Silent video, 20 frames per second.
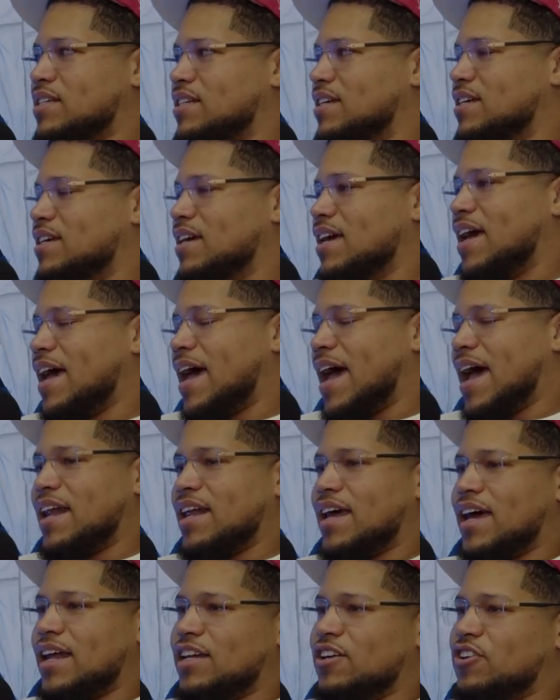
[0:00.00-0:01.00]
Z,
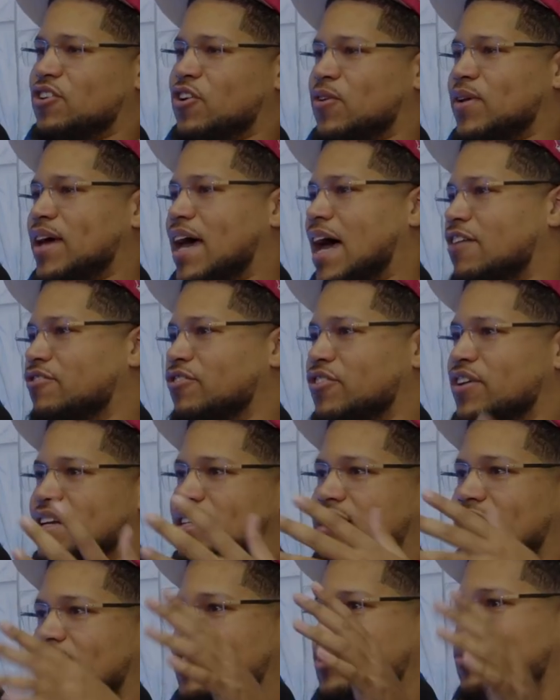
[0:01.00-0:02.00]
and then they have their
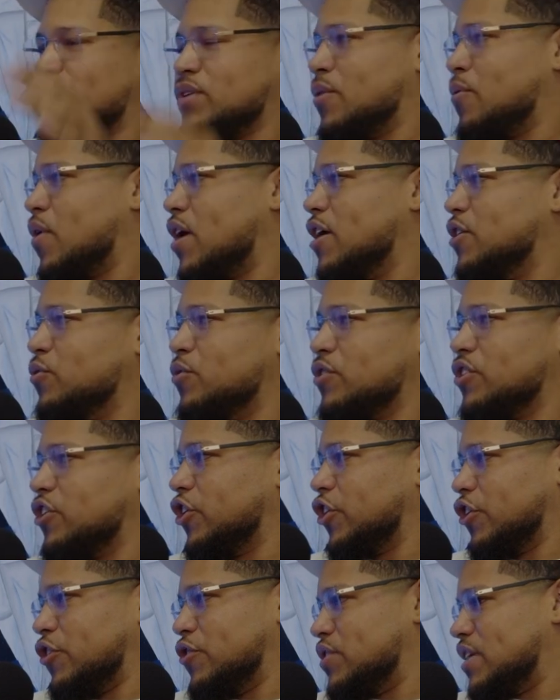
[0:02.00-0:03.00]
intentions, what they want to do with
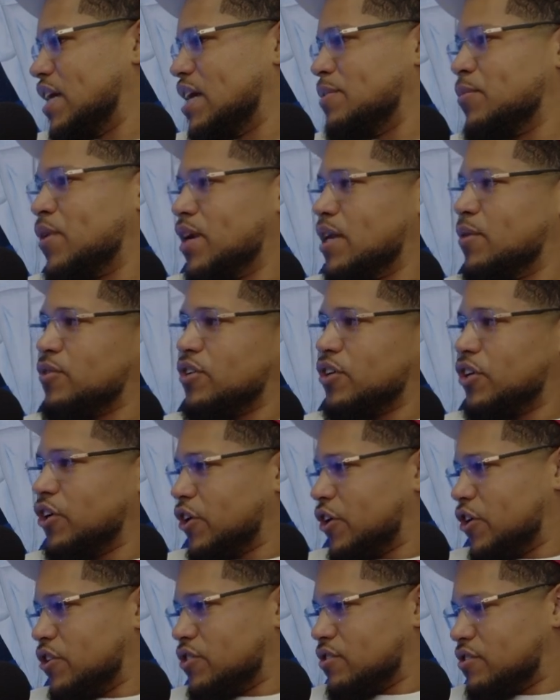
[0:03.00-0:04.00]
the girls, get money with the
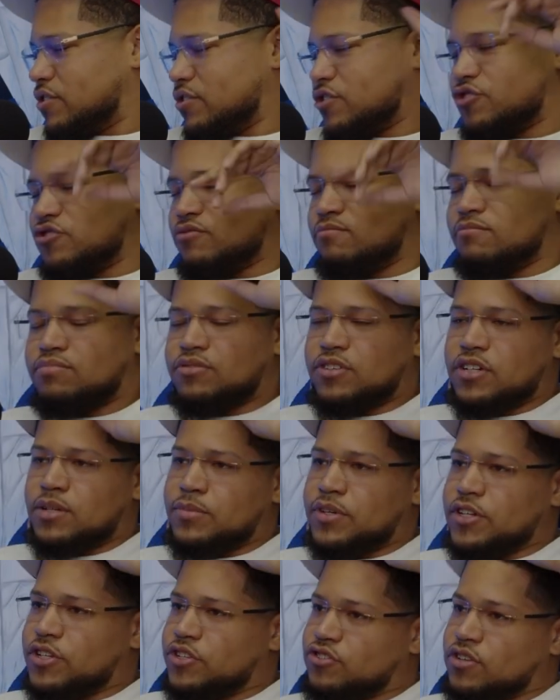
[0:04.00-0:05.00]
girls, or put
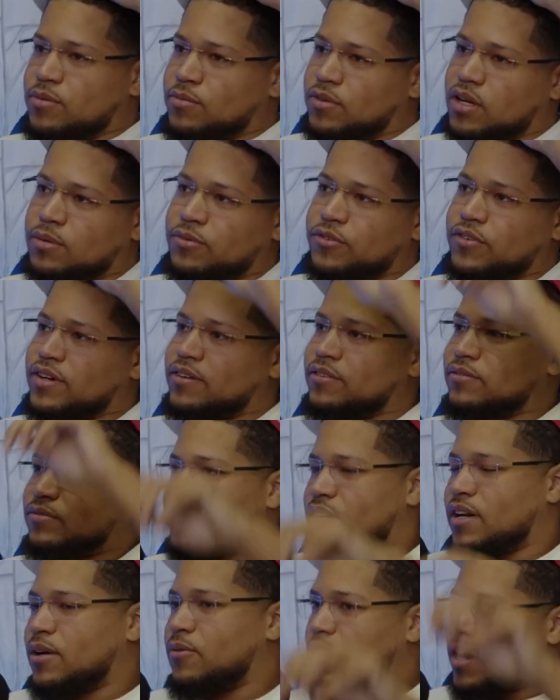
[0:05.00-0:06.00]
them in a strip club or whatever the
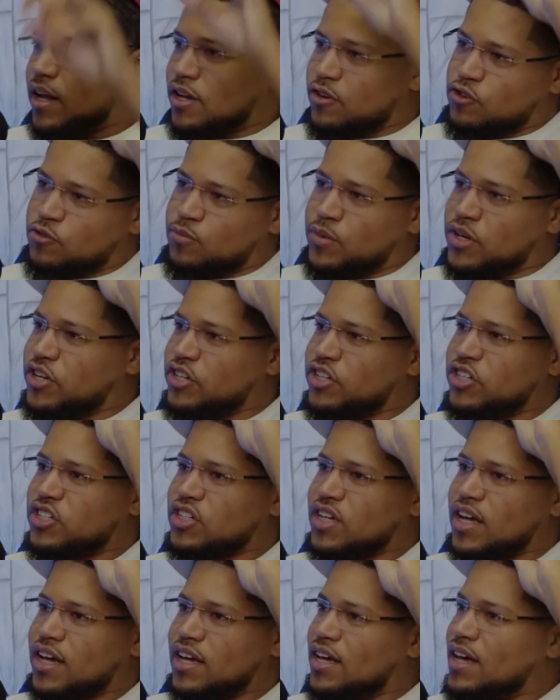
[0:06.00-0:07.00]
fuck they want to do. But they're
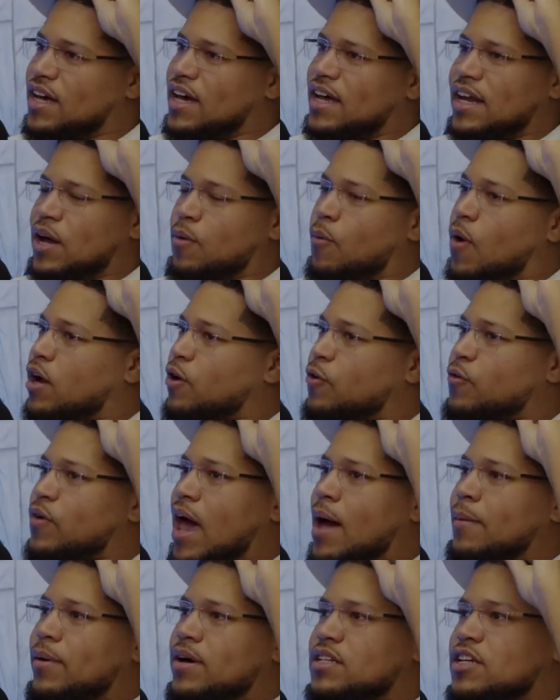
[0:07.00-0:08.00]
just like they want to
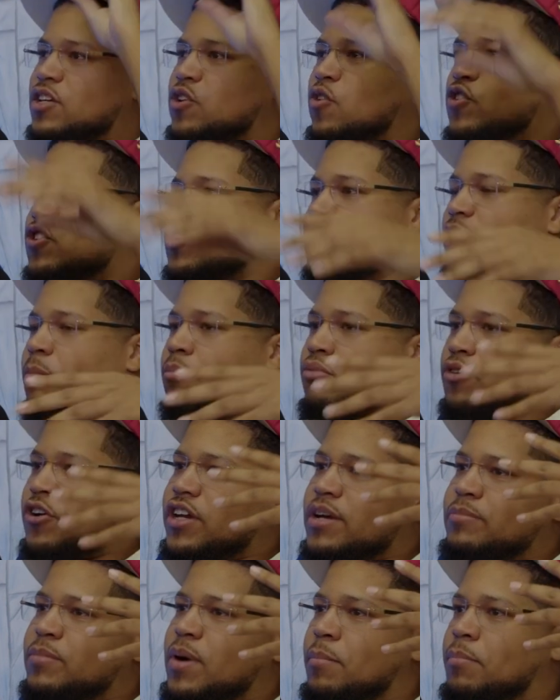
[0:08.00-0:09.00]
rap because they know it's gonna
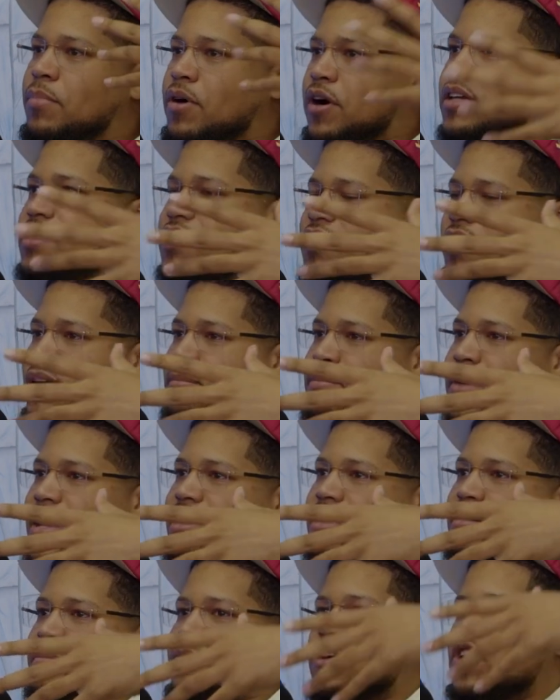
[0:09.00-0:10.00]
bring them a buzz, it's gonna
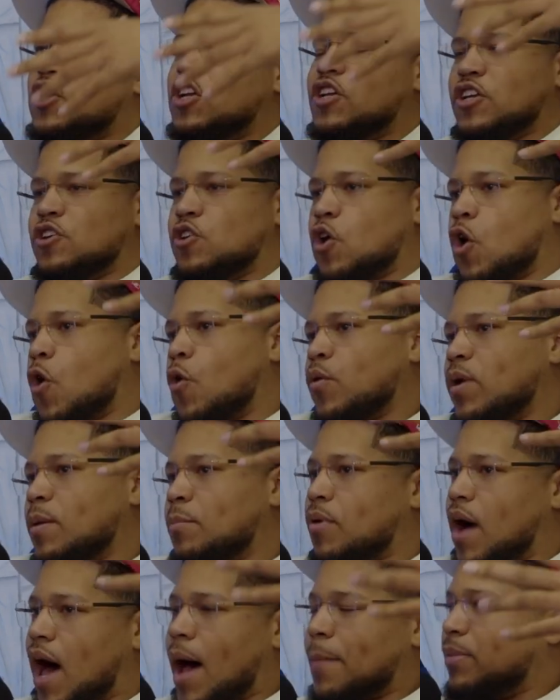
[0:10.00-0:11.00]
make them known
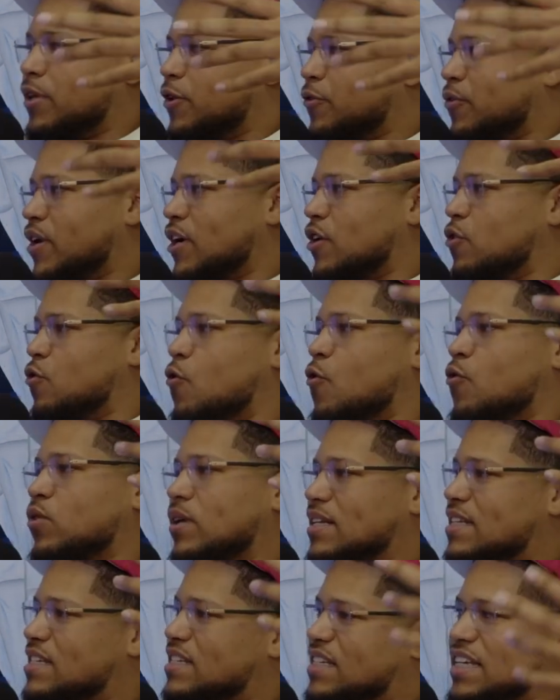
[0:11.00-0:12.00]
and popular and
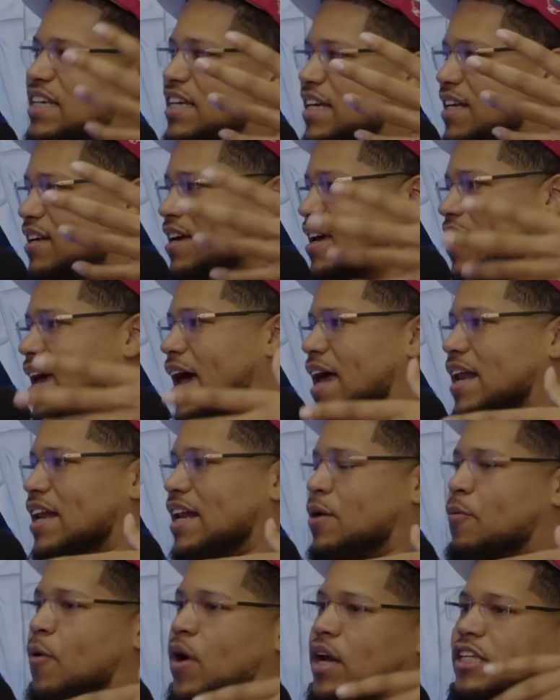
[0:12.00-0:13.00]
cool and seen, and
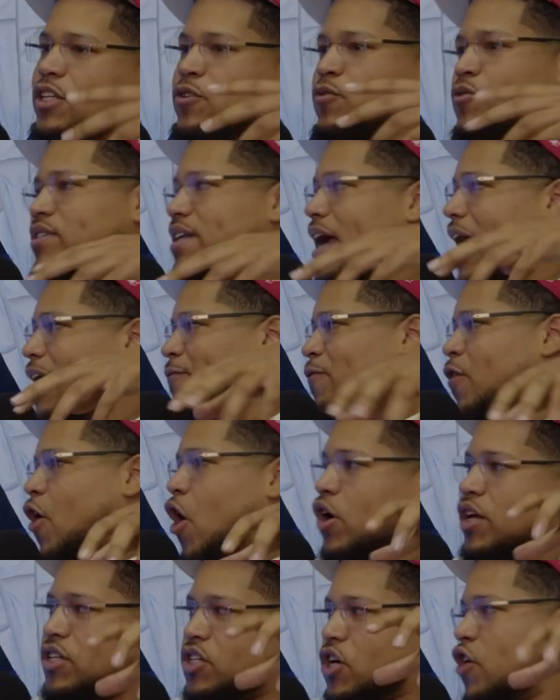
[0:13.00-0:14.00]
then they want to use that for
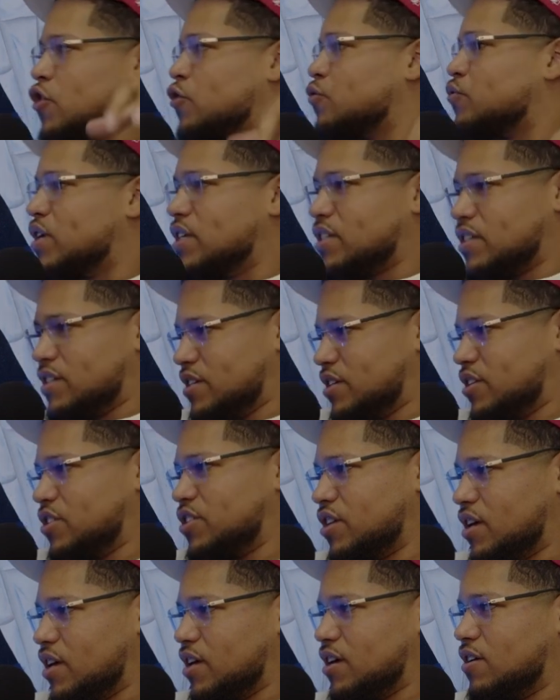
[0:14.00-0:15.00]
all these other reasons and
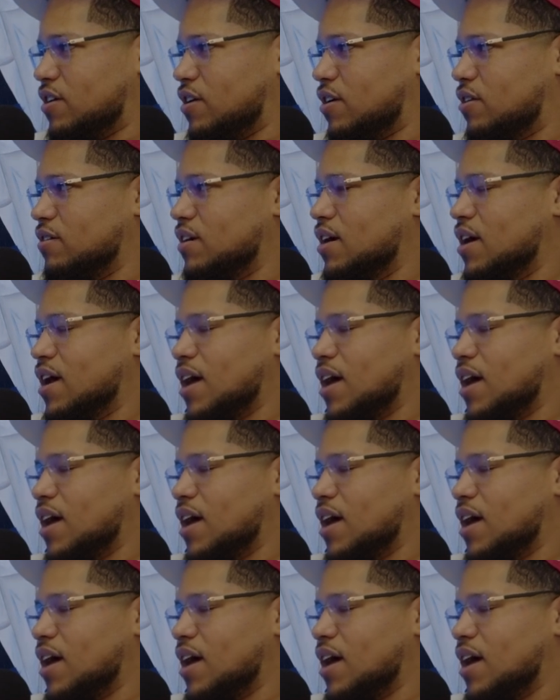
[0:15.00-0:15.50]
shit, And